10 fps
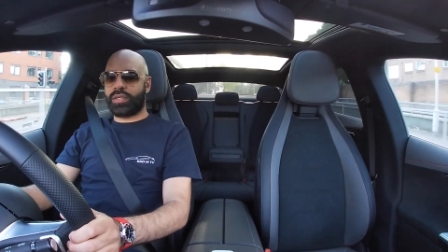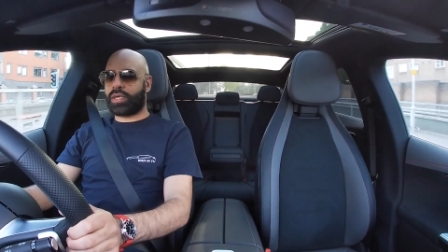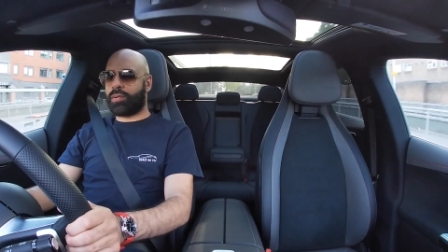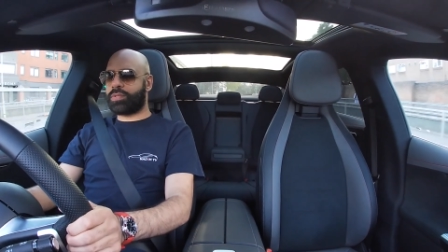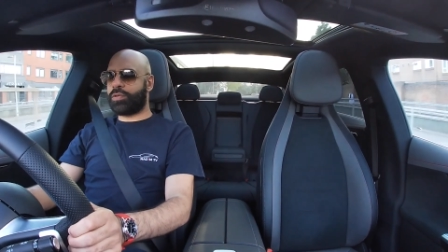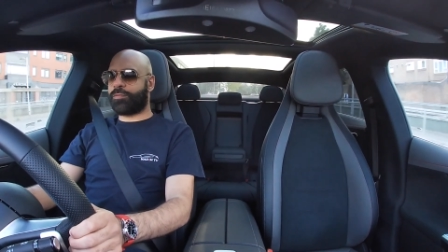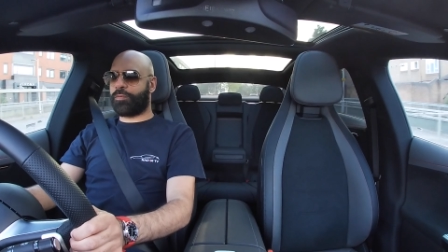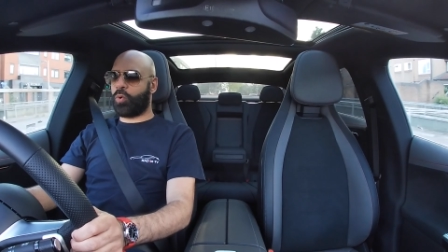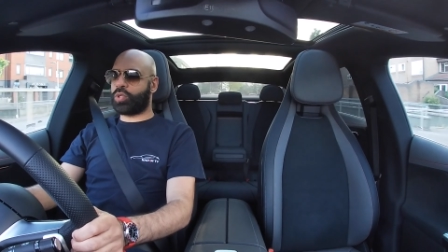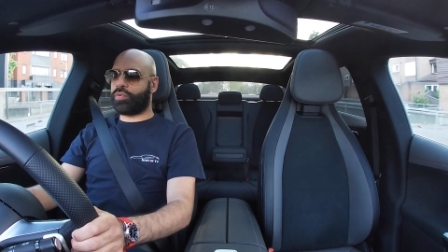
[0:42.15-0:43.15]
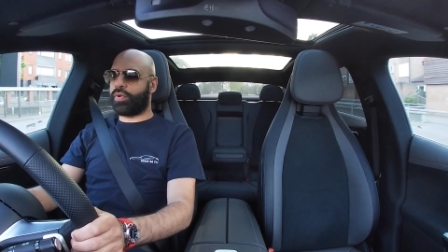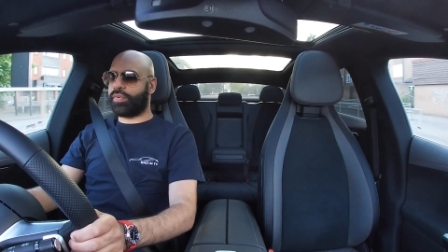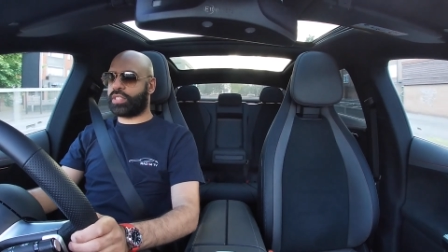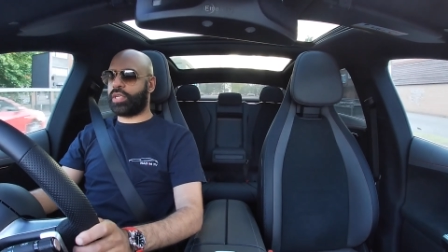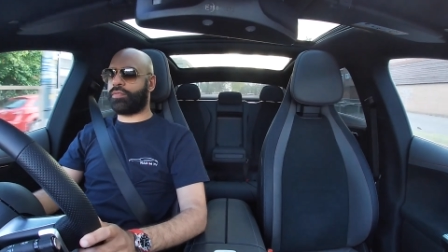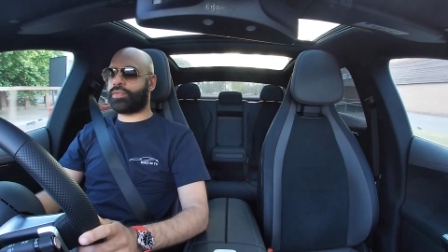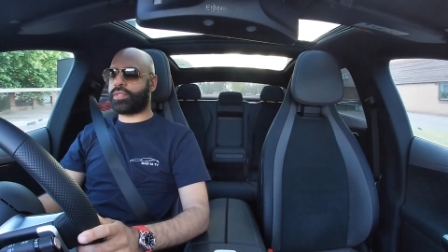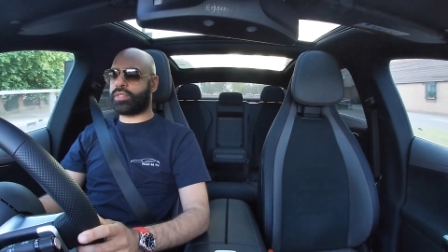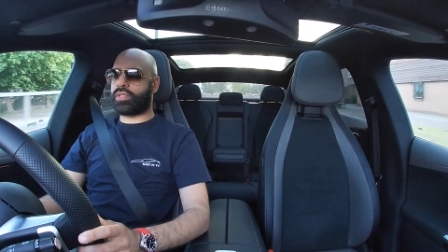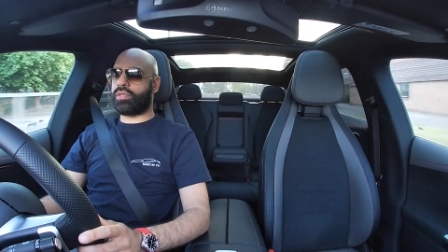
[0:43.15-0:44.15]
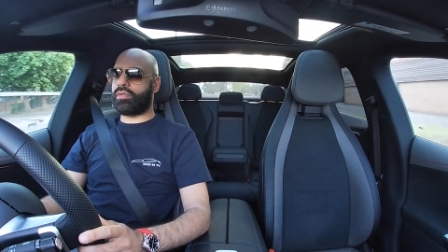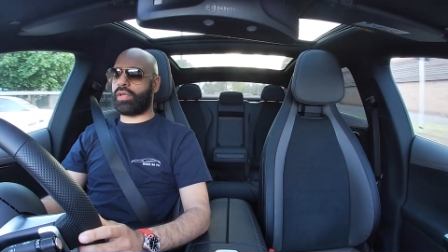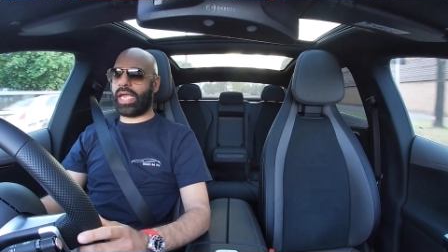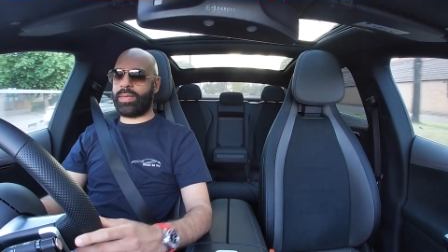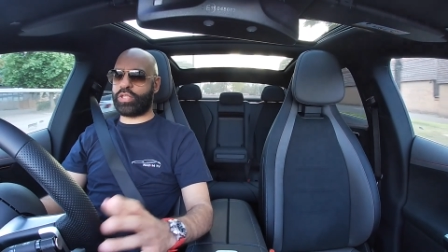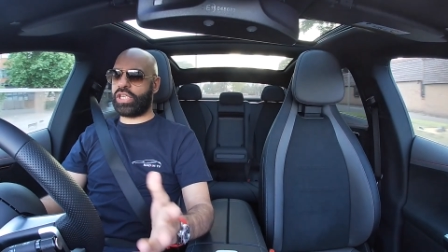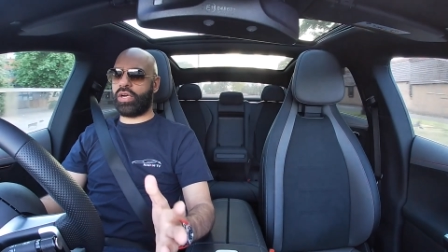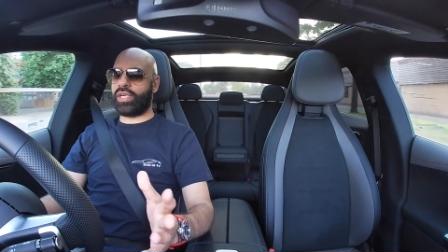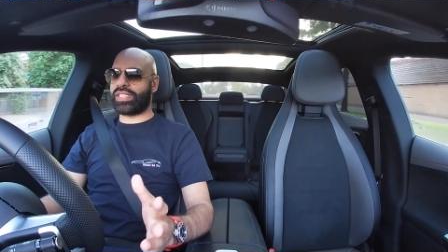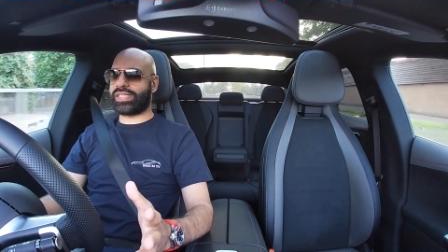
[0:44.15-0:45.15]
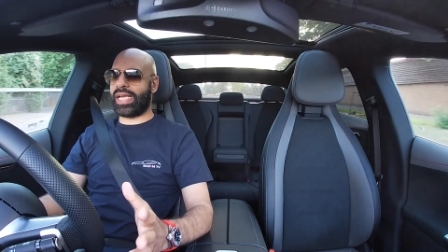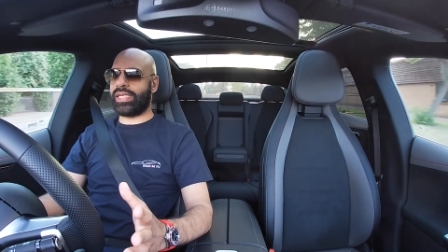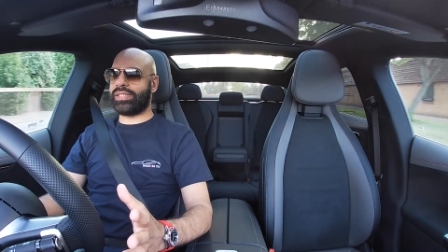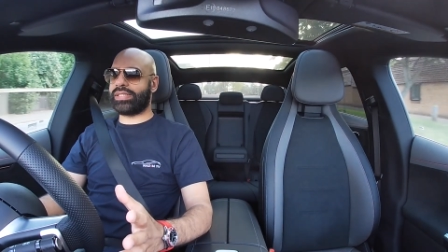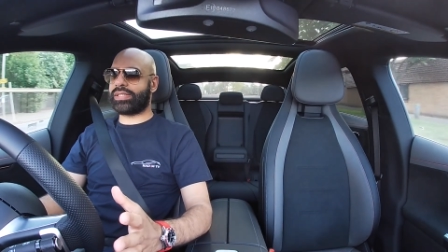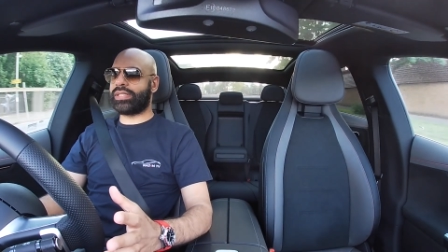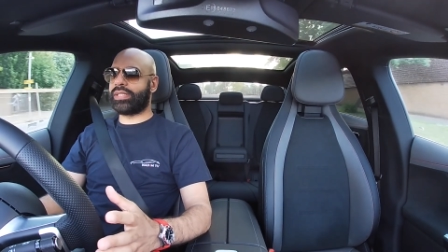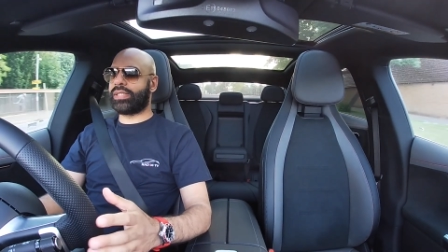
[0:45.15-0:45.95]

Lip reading: Comes in 4 derivatives. AMG Line is standard.